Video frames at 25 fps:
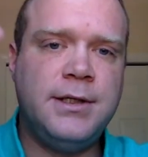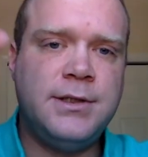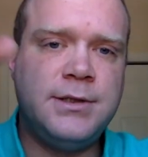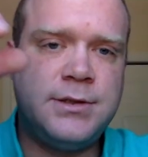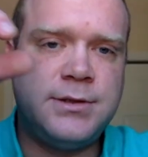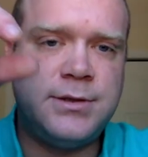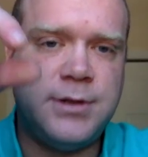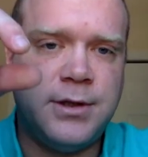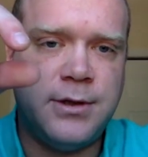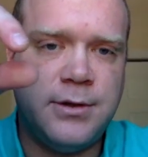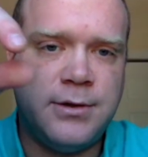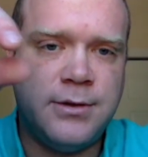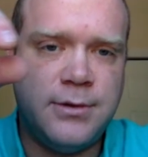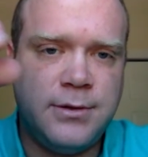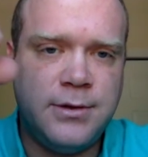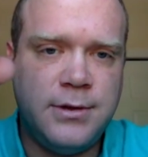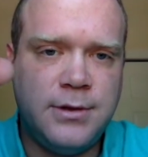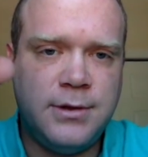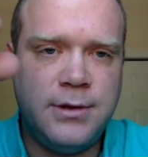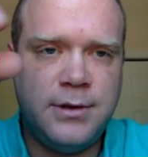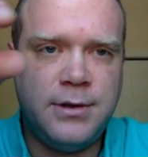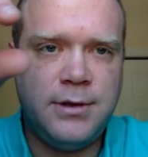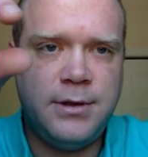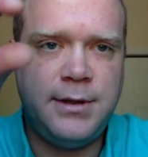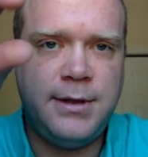So
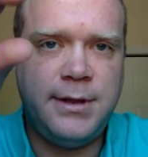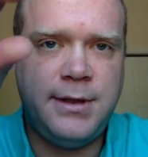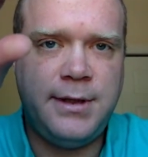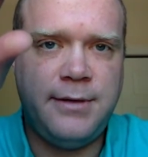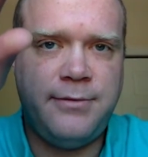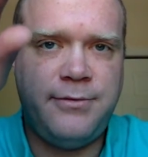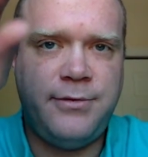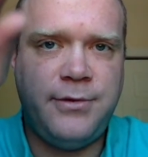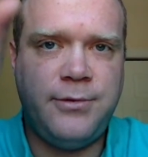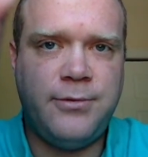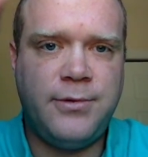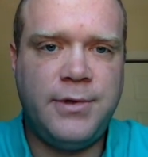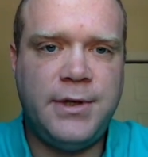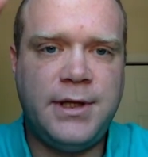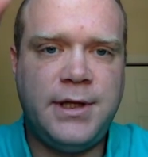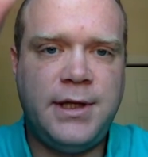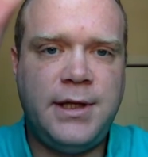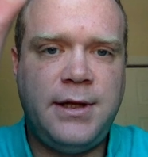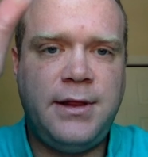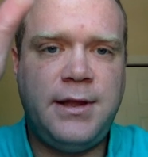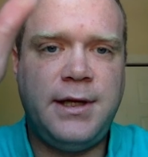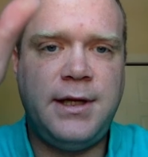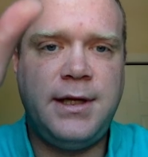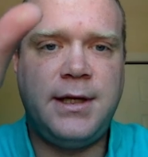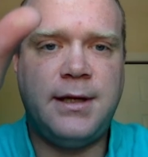if you
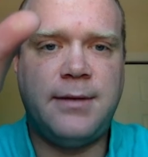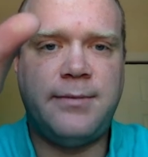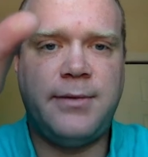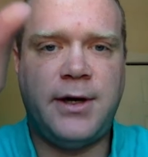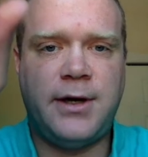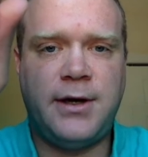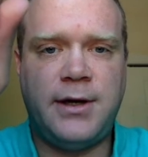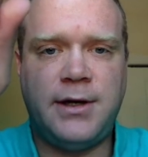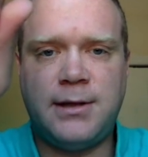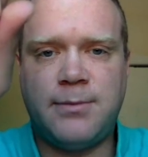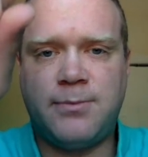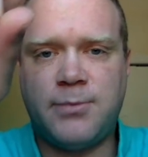really think about it,